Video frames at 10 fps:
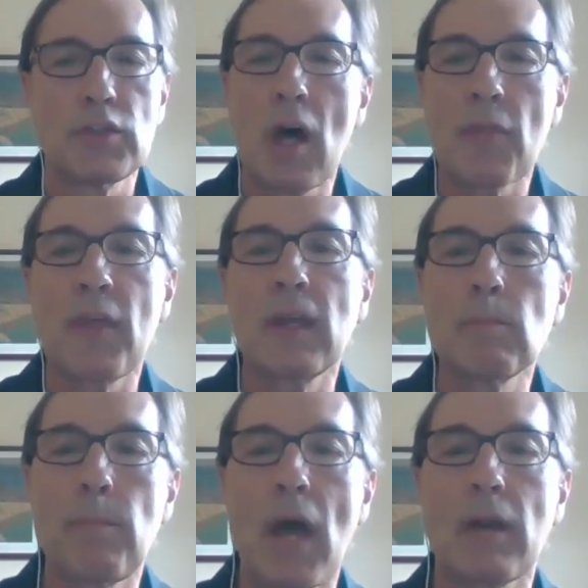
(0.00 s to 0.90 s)
there's
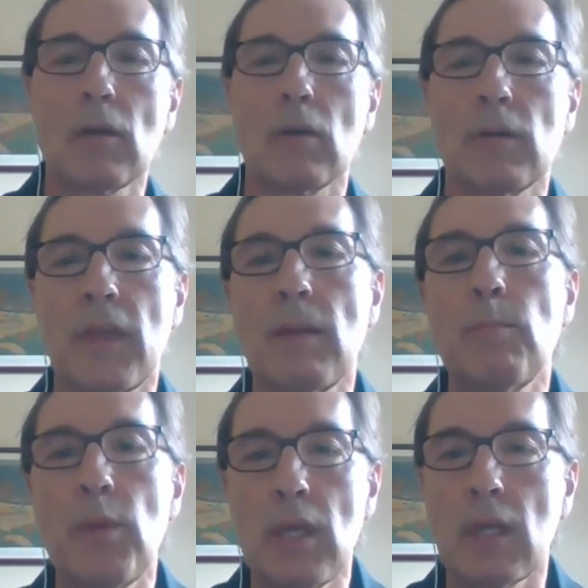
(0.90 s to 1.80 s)
nothing
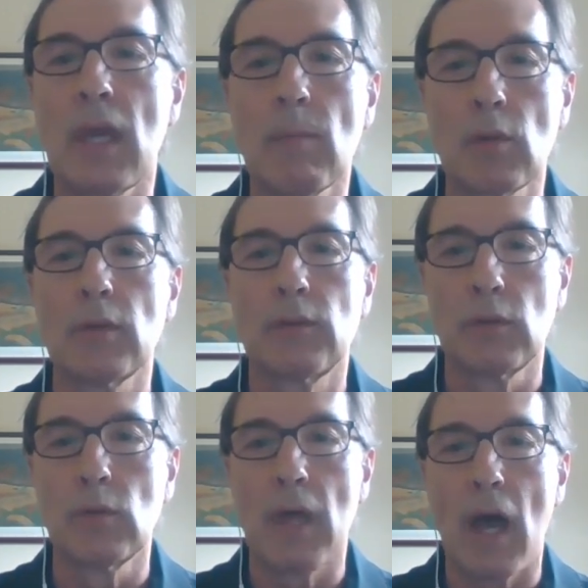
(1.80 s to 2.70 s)
better than being
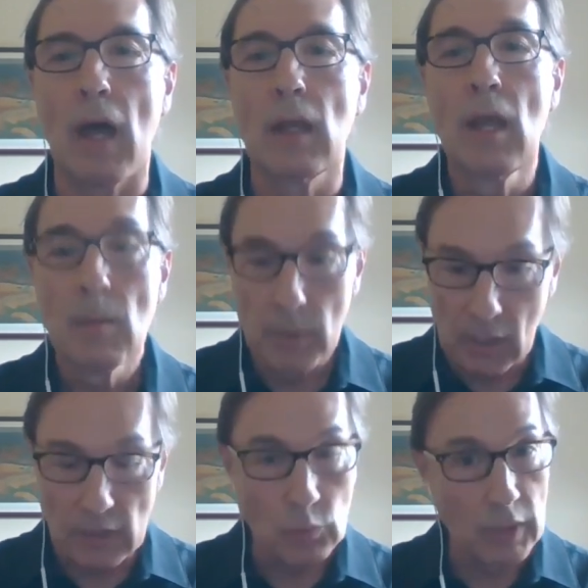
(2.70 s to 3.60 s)
able to do that,
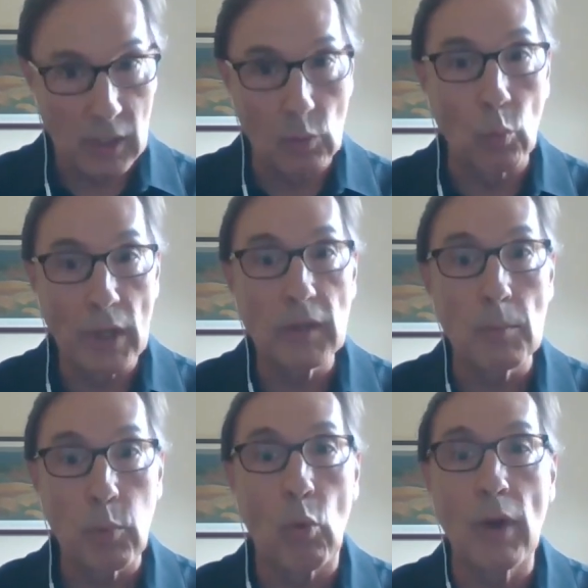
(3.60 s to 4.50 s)
because we
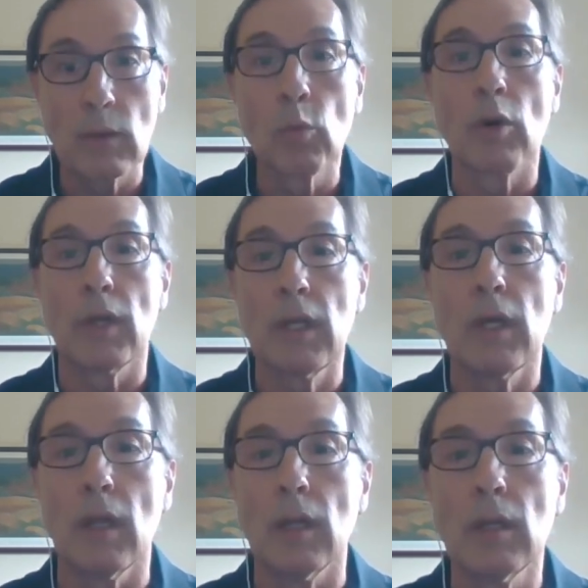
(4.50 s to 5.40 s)
can win the point
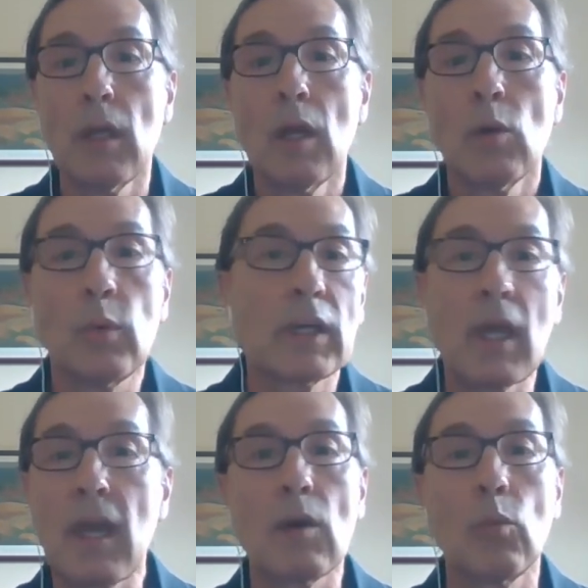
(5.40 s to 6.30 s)
we're in.
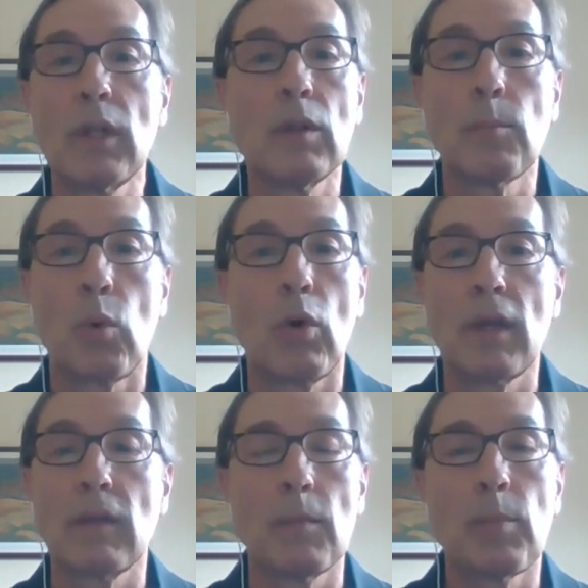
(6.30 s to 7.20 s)
We can't win
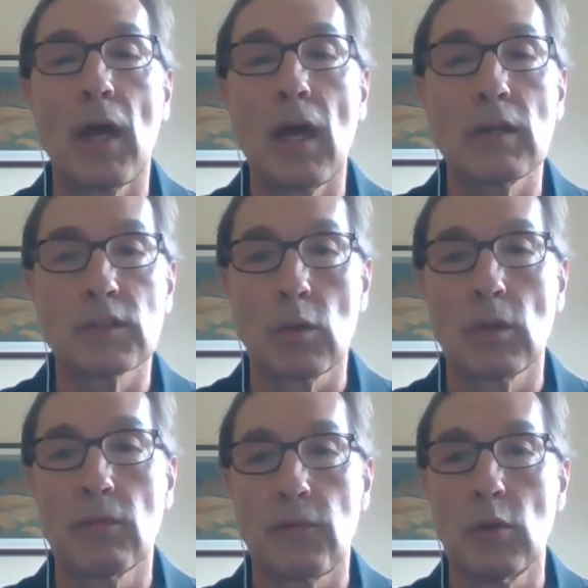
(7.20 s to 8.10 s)
the point of the
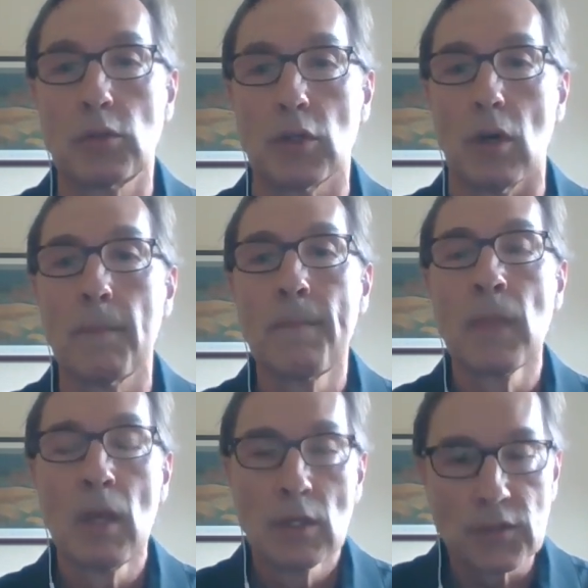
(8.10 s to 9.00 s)
past or the
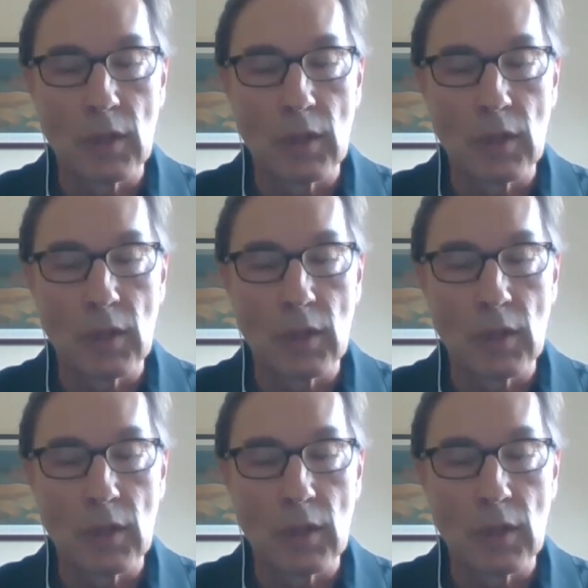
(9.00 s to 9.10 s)
future.